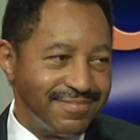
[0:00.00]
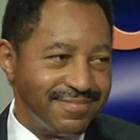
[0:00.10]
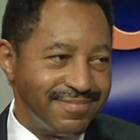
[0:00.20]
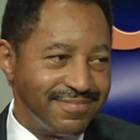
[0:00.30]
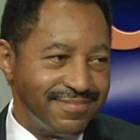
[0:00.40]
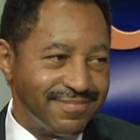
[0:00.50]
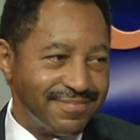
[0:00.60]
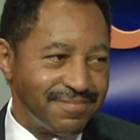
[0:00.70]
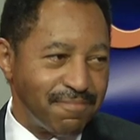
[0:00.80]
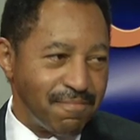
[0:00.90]
Welcome to the
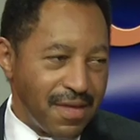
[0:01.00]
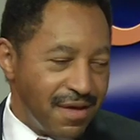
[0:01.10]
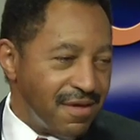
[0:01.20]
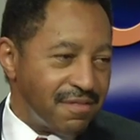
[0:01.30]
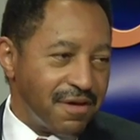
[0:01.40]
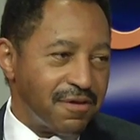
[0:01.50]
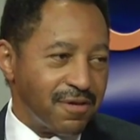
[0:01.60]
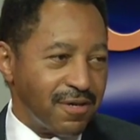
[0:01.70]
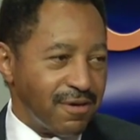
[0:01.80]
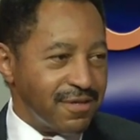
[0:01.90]
show. Thank you,
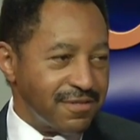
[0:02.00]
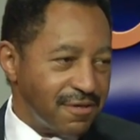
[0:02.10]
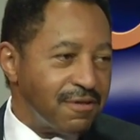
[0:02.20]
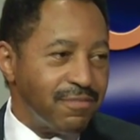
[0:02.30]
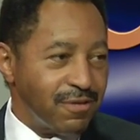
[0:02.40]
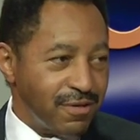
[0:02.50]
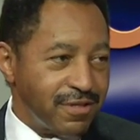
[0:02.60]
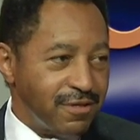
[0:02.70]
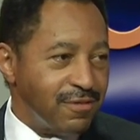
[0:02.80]
Gary. It's good to be with you.